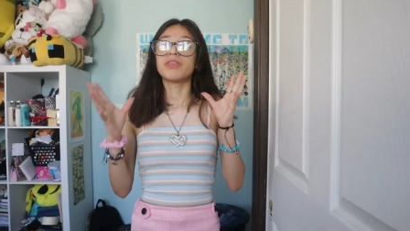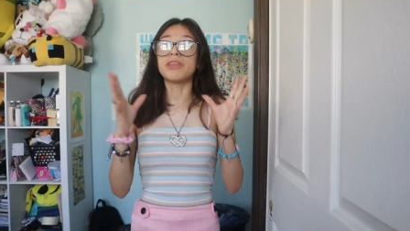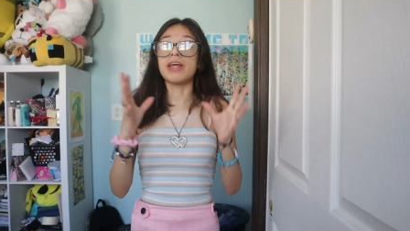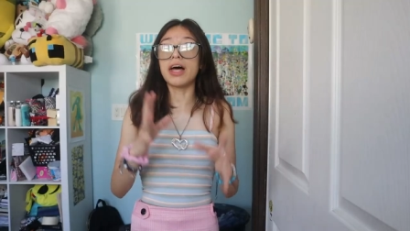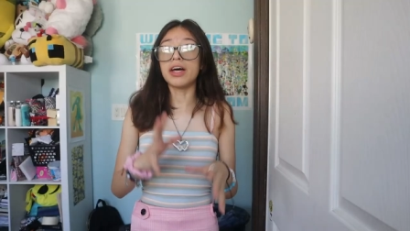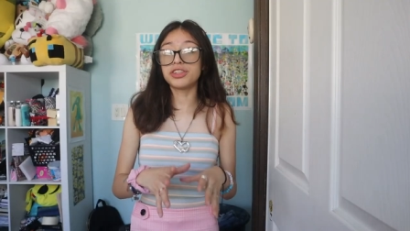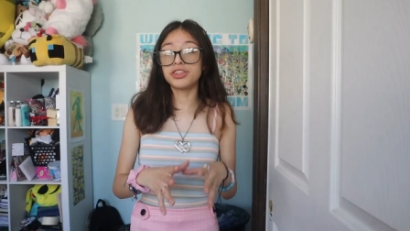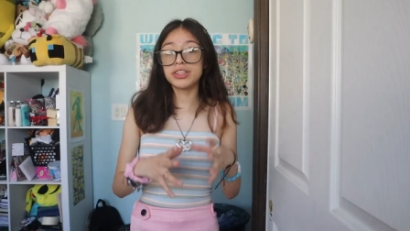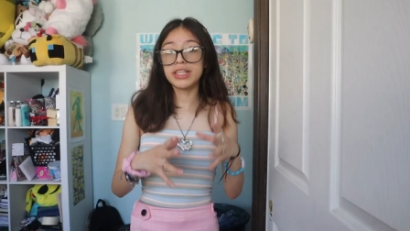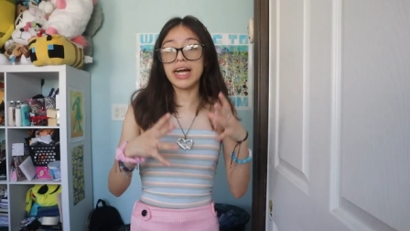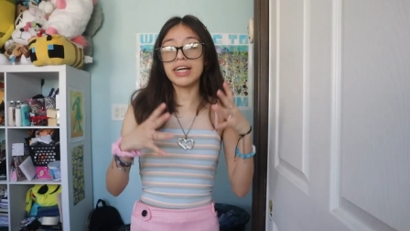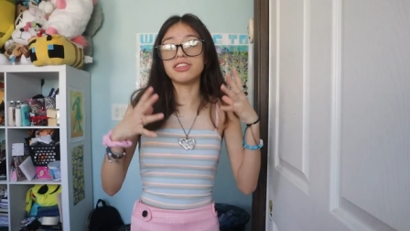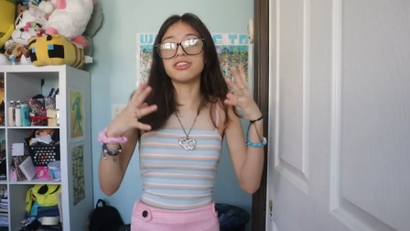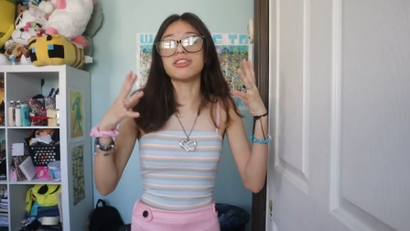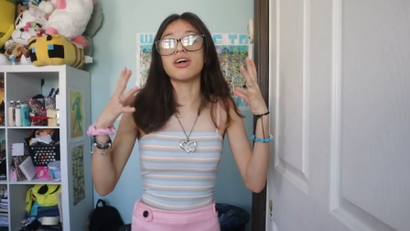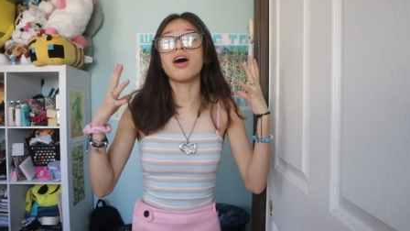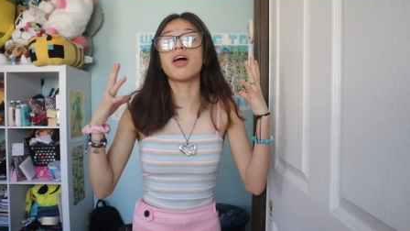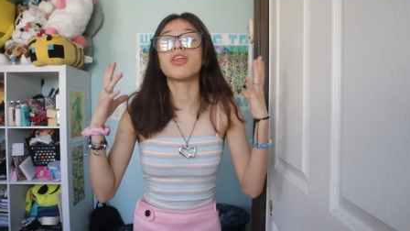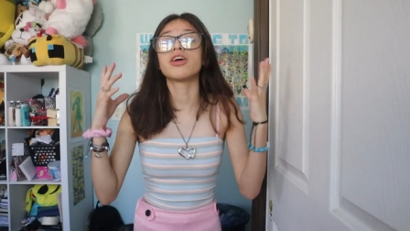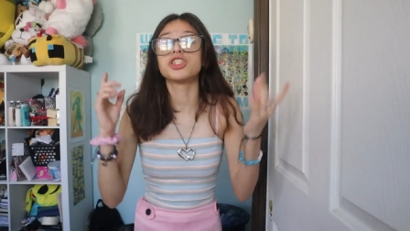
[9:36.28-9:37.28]
Now that you guys
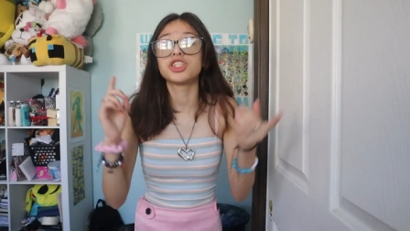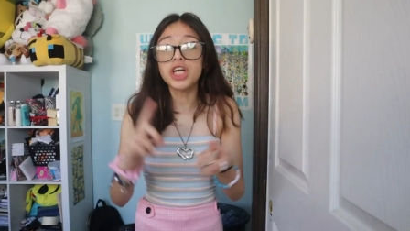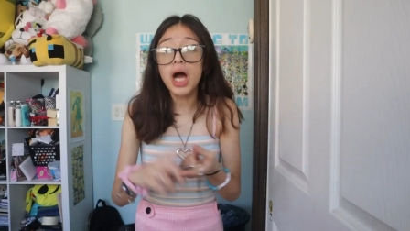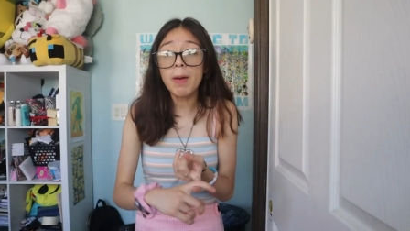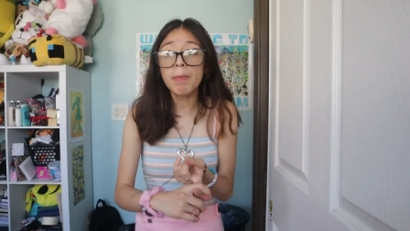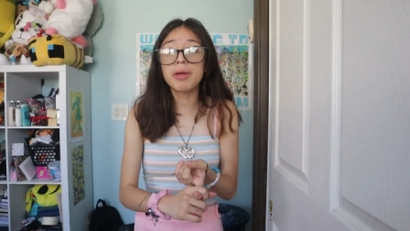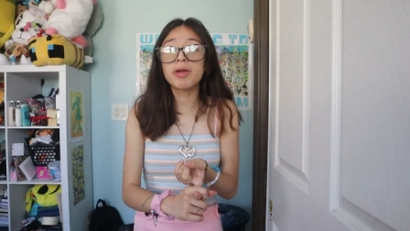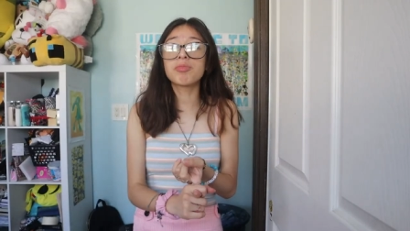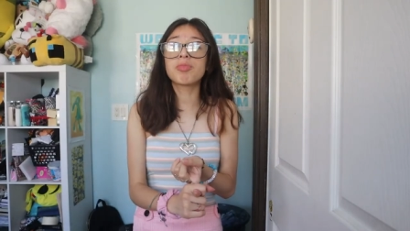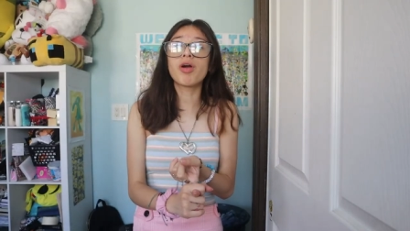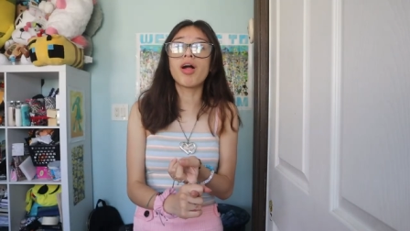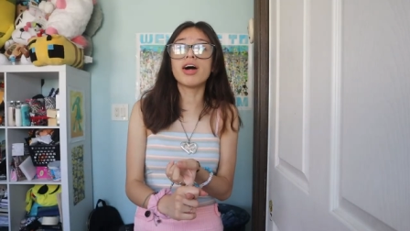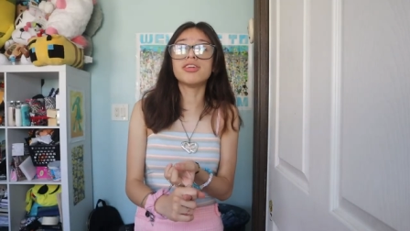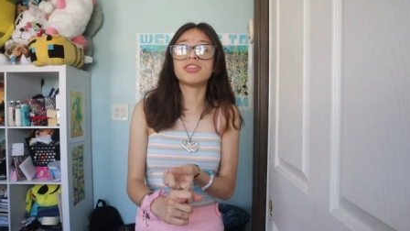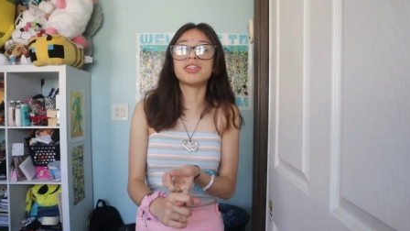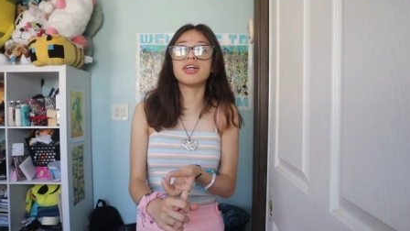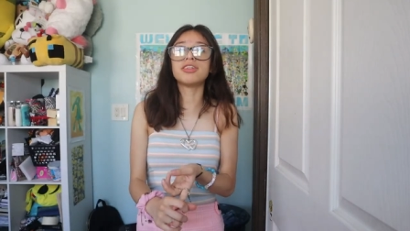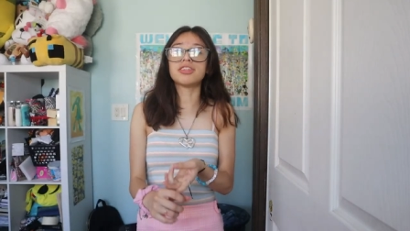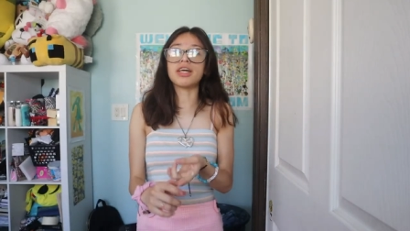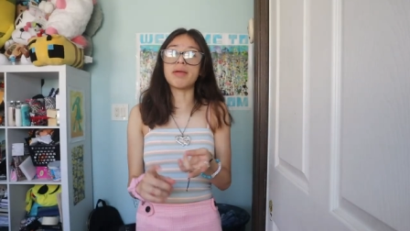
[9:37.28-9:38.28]
saw the shopping
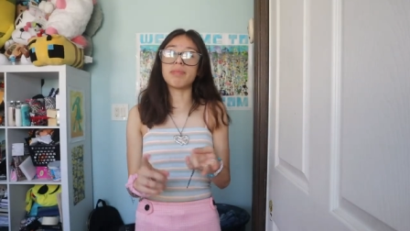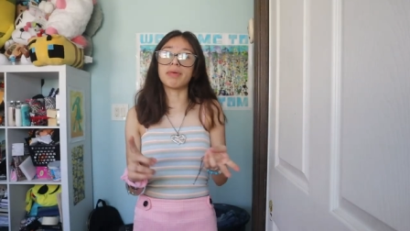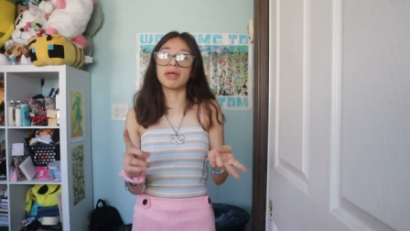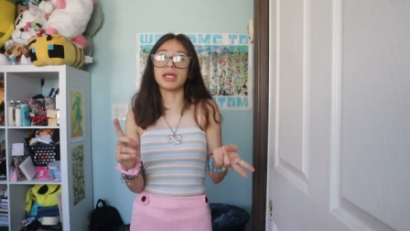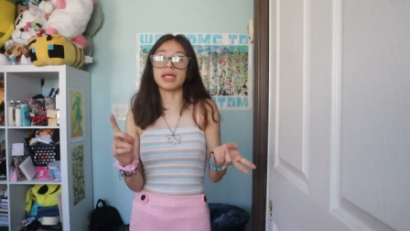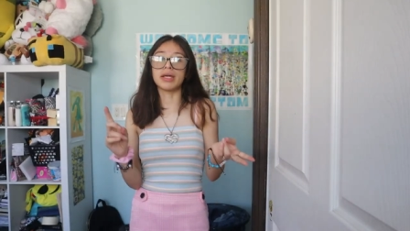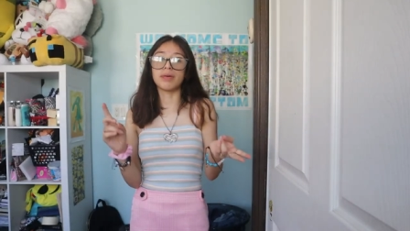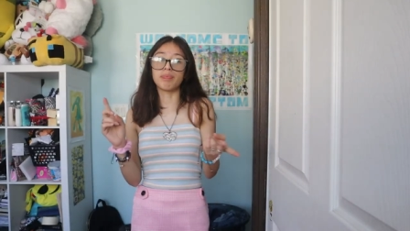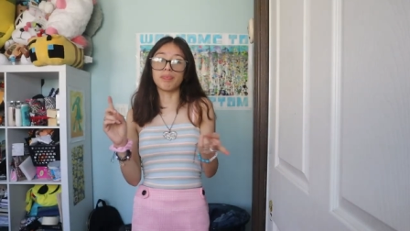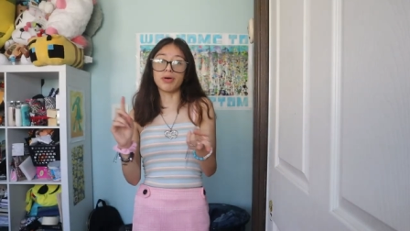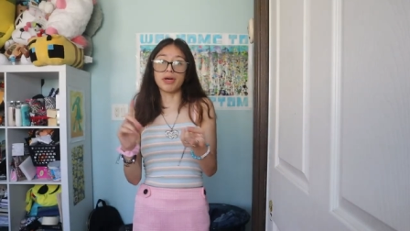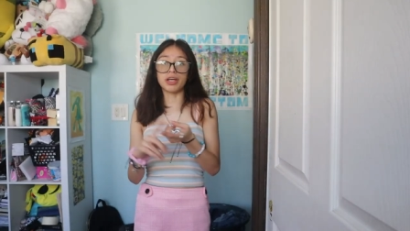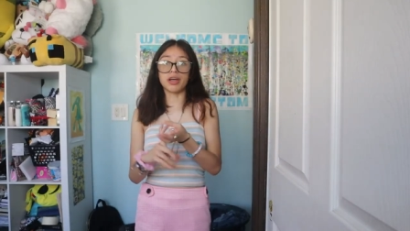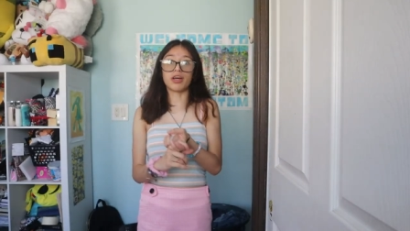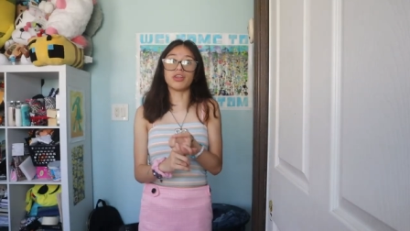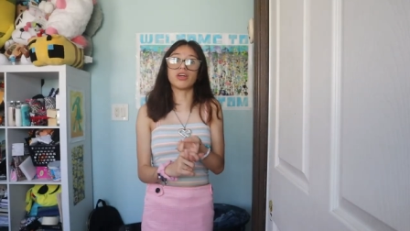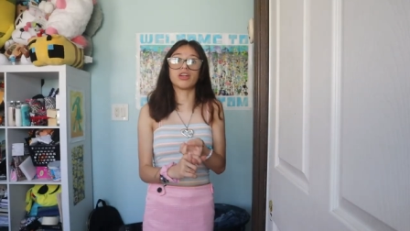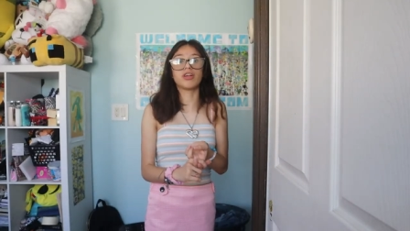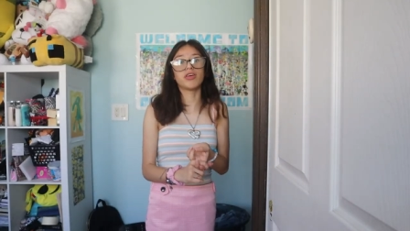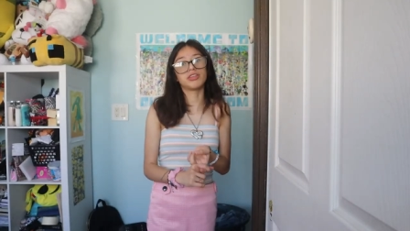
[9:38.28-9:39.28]
process and me putting
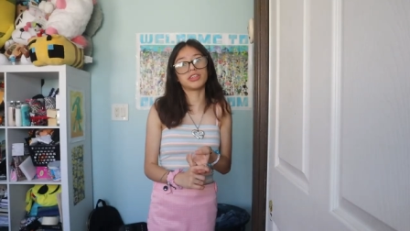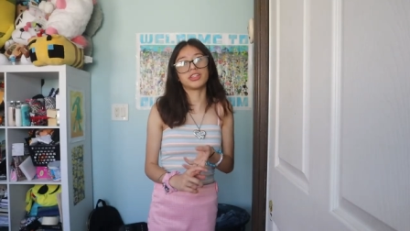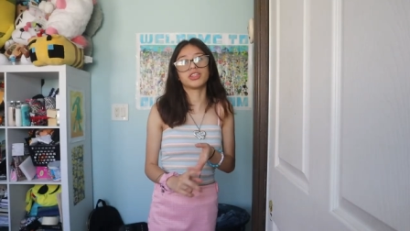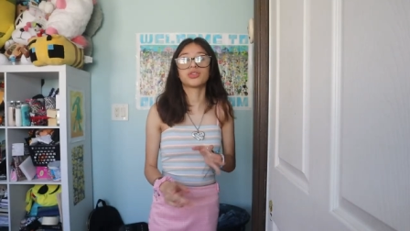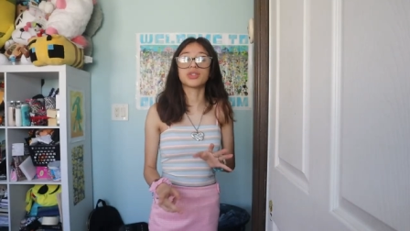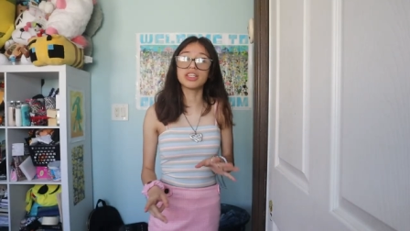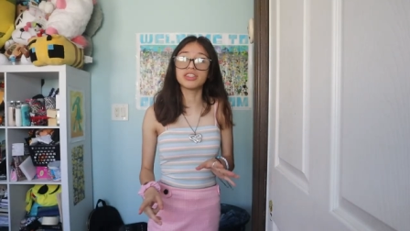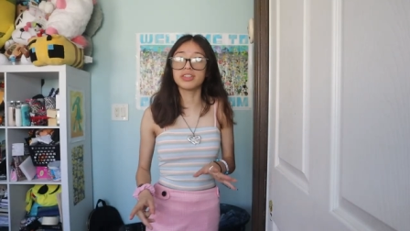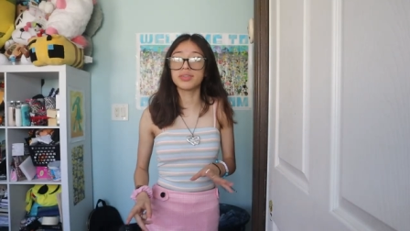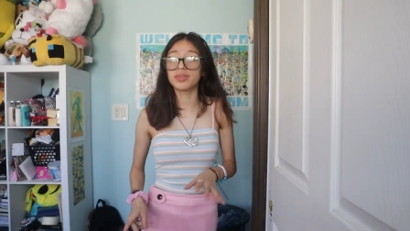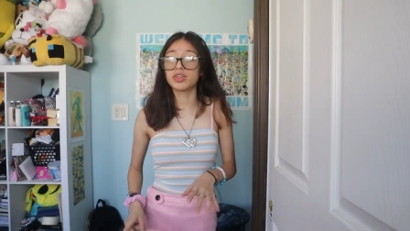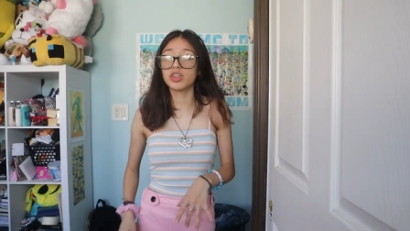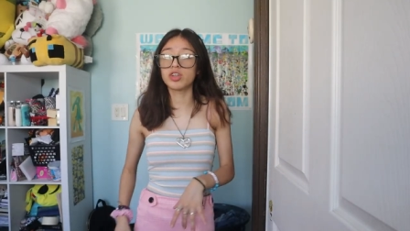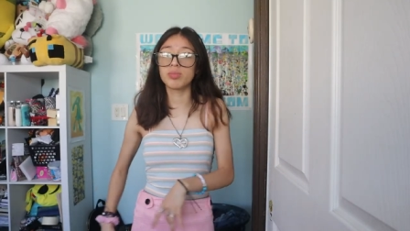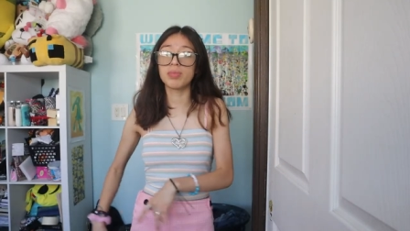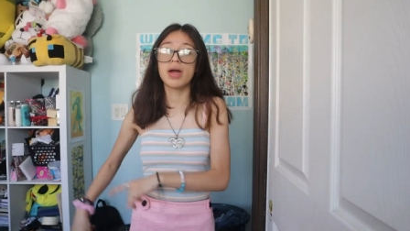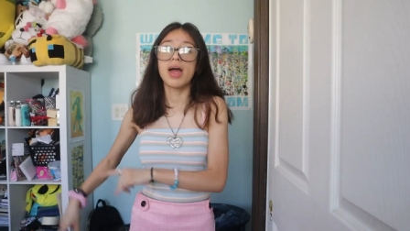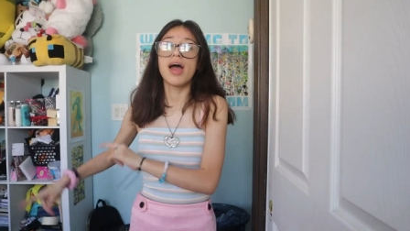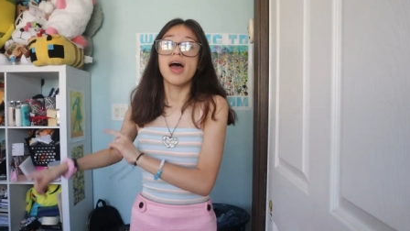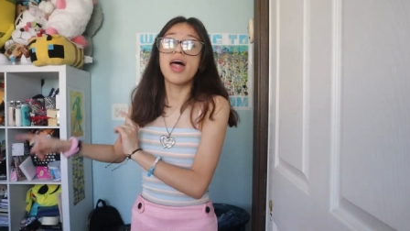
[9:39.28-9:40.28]
on the clothes in the dressing
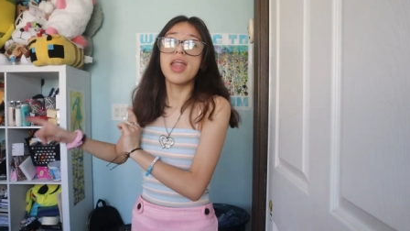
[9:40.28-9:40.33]
room,